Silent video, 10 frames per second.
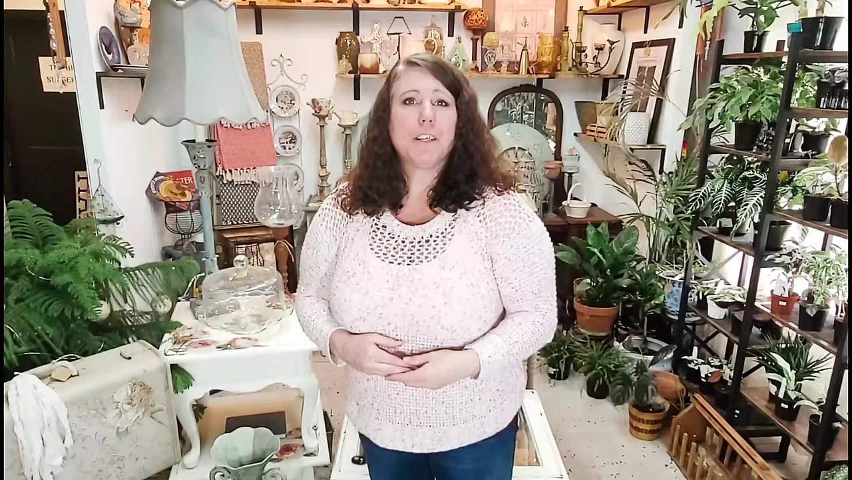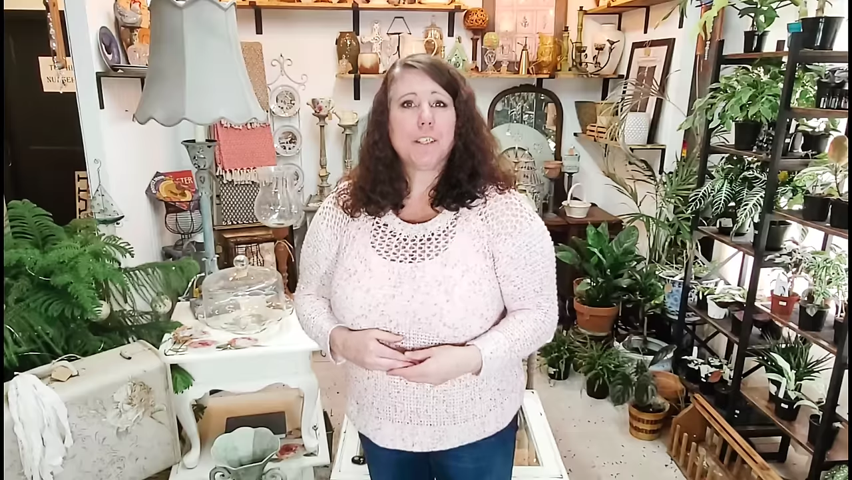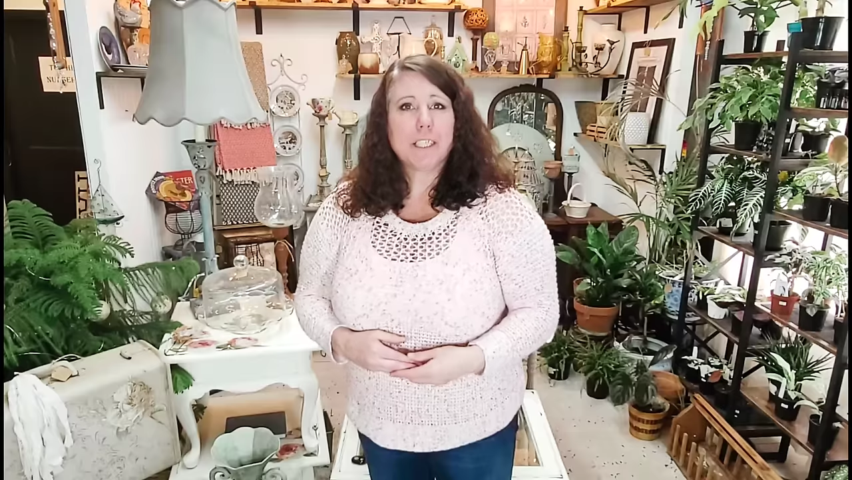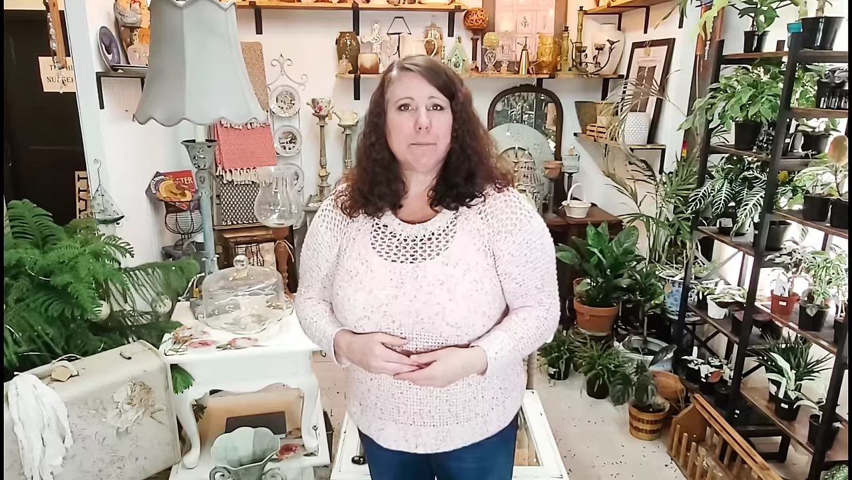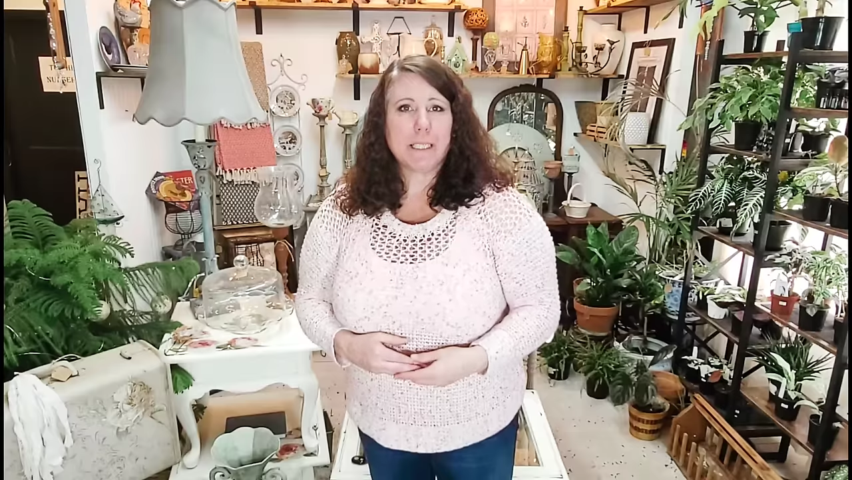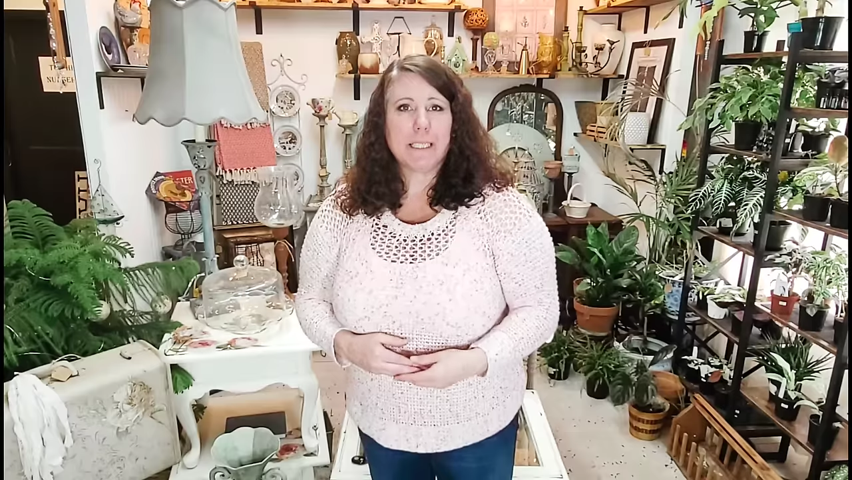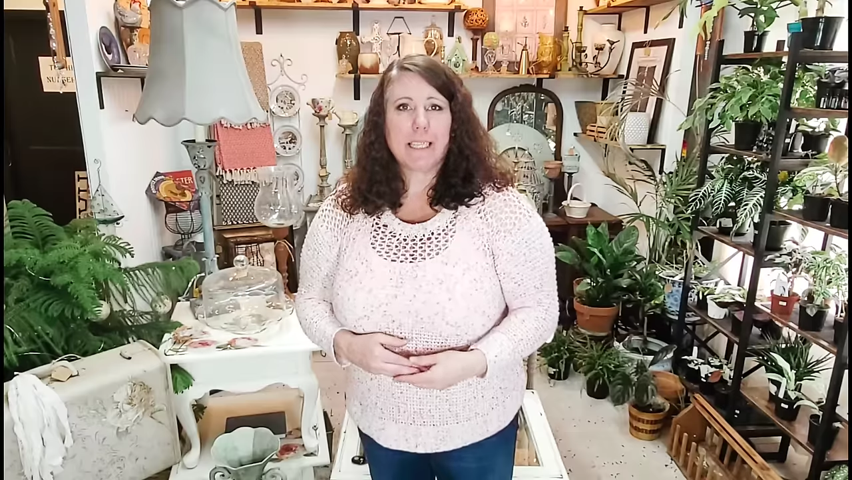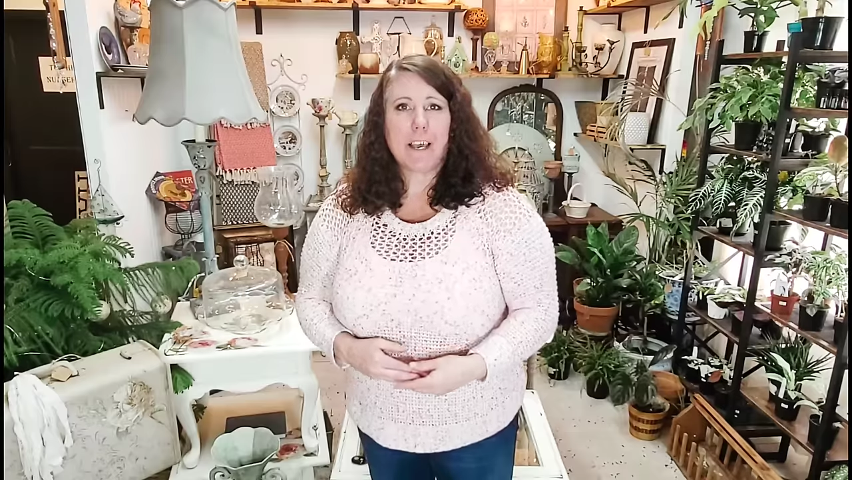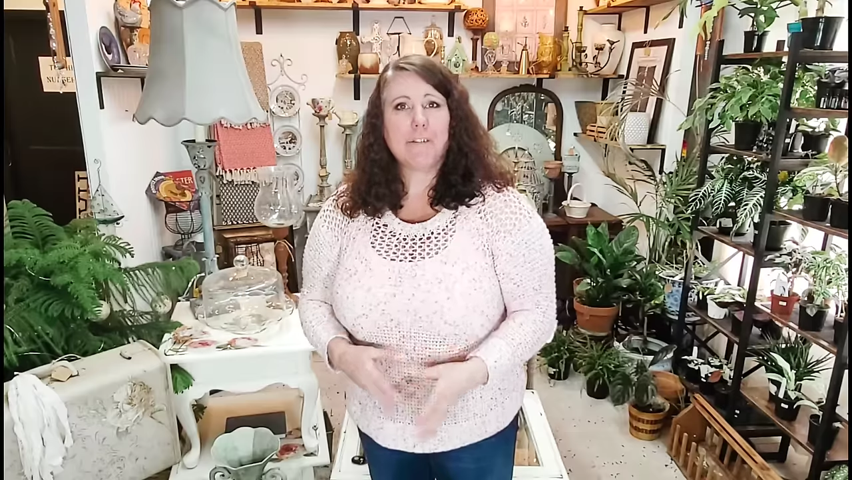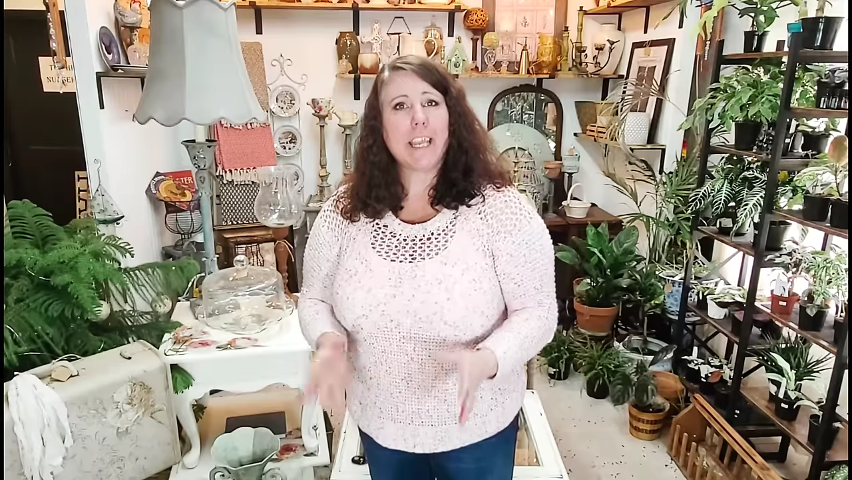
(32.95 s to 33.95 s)
Christmas
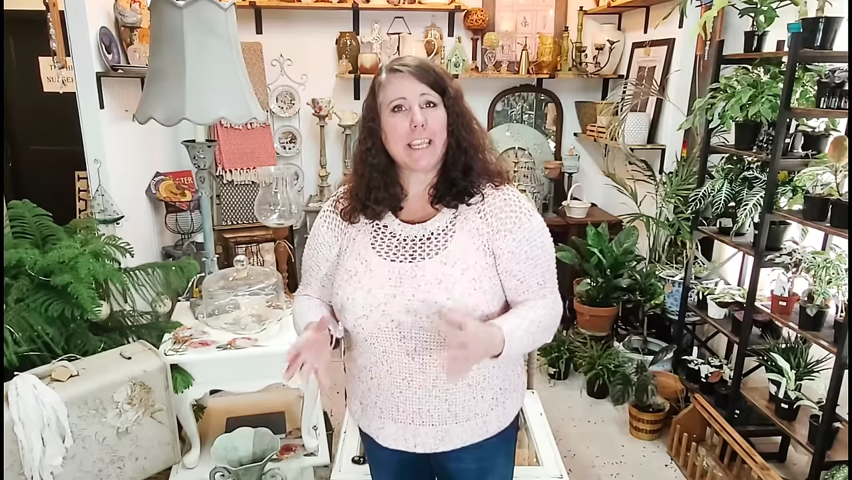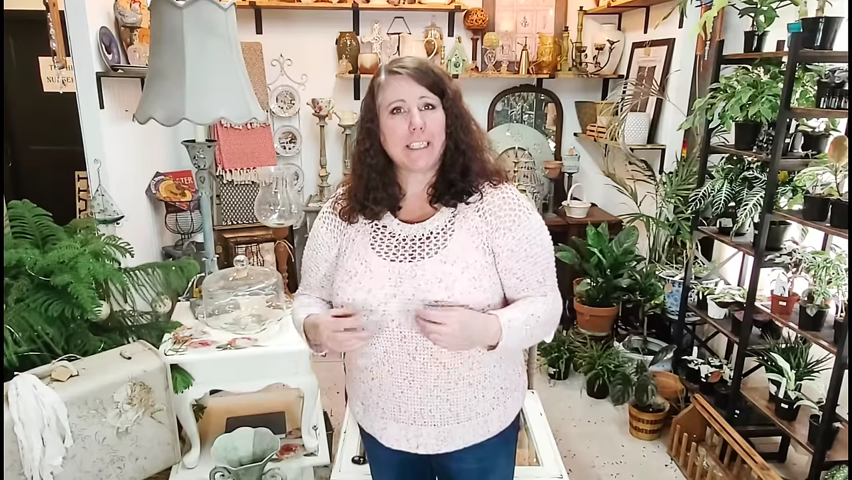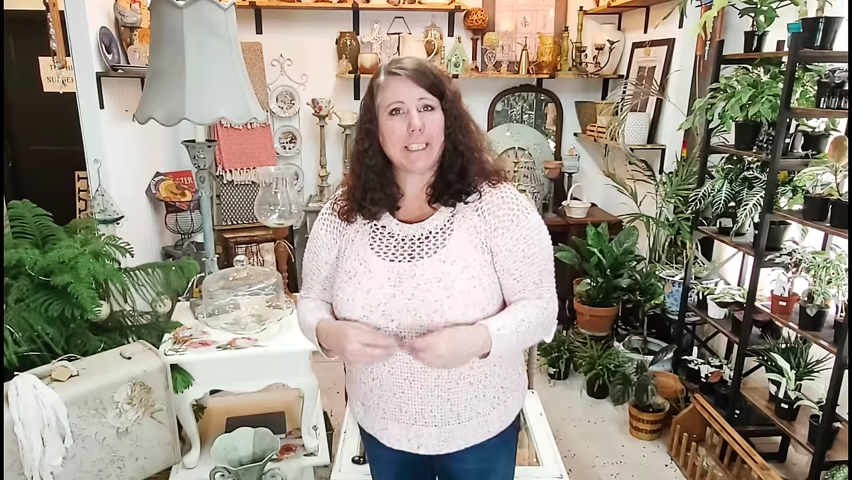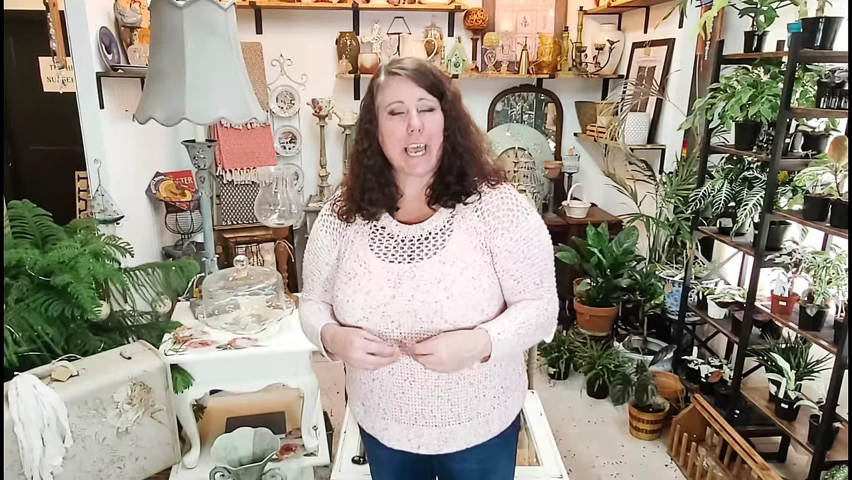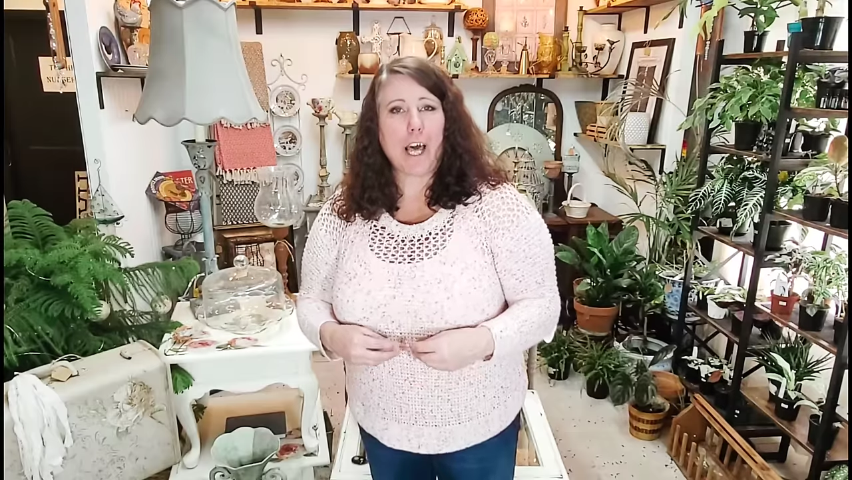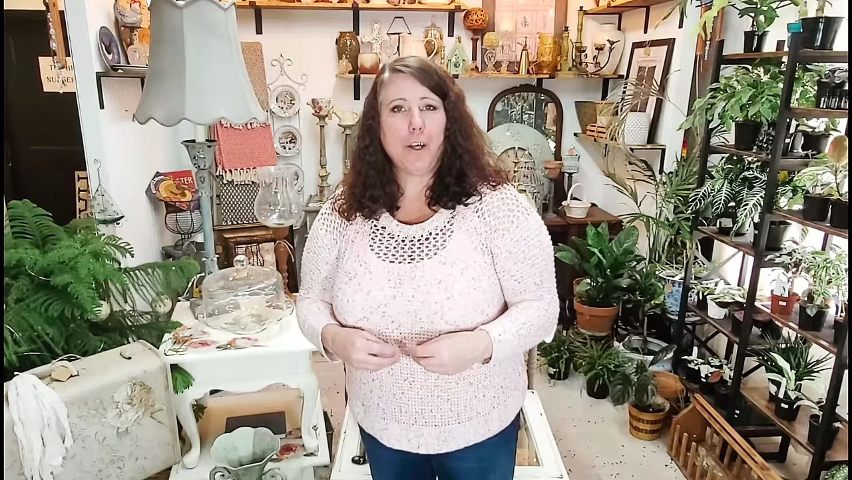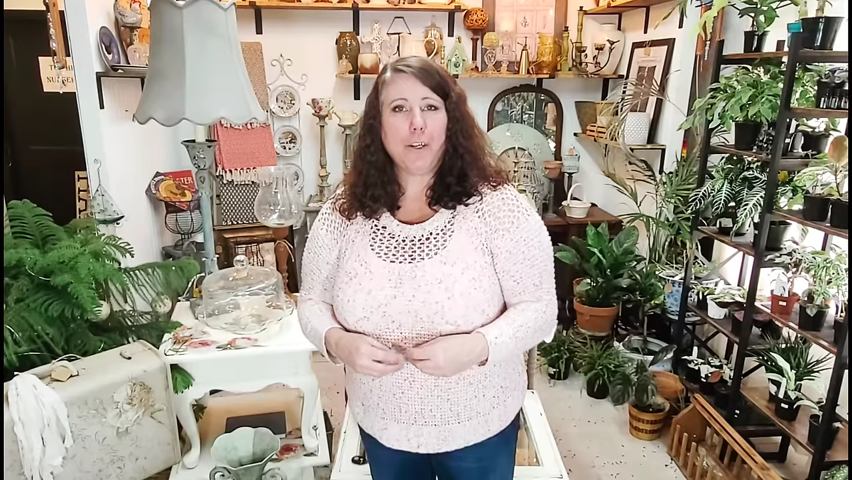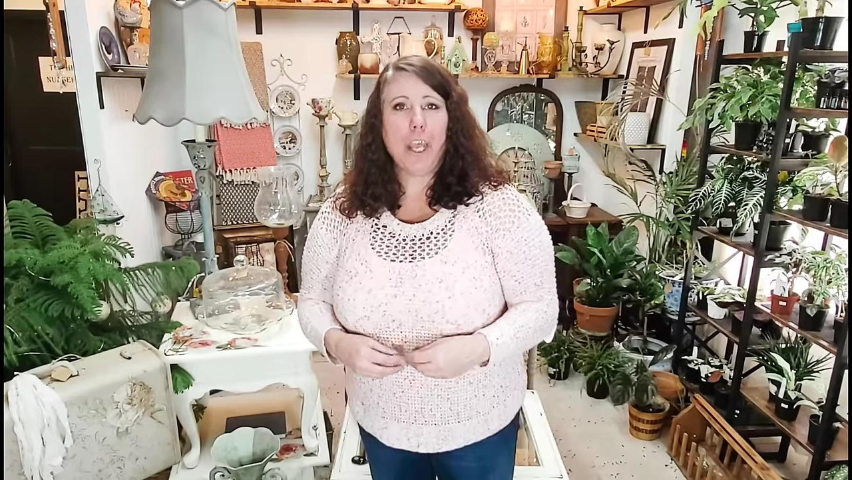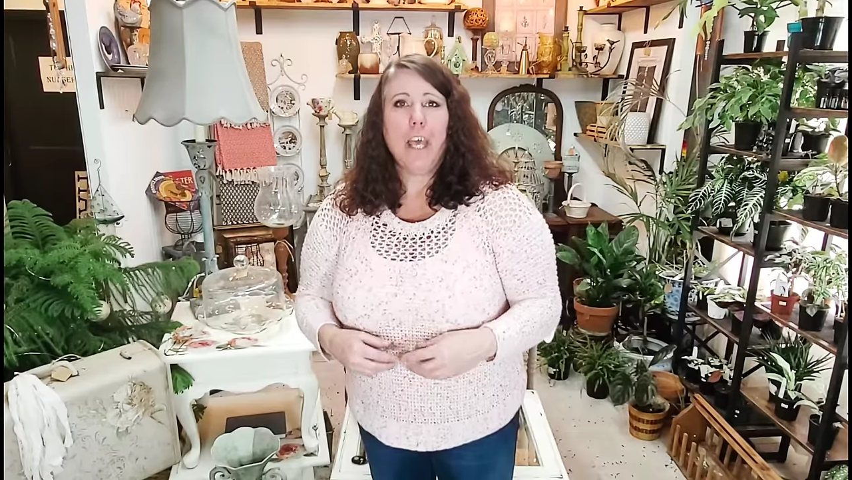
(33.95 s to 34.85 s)
stuff taken down,